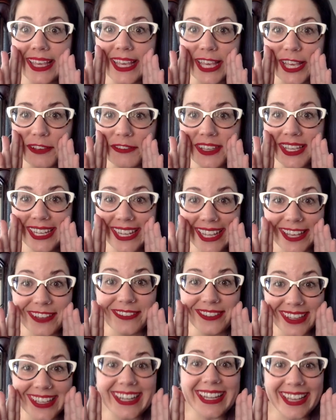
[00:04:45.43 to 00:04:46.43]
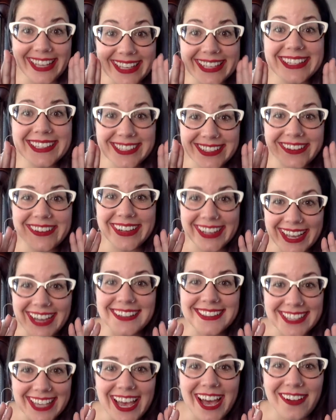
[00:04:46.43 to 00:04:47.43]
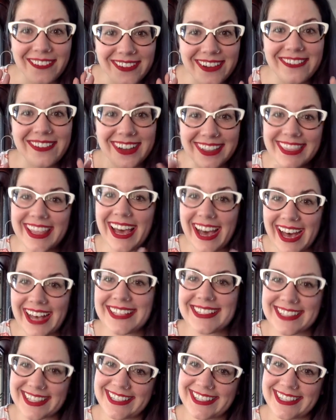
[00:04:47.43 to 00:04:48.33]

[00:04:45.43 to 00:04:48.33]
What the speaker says: Even if it is going out to everyone that has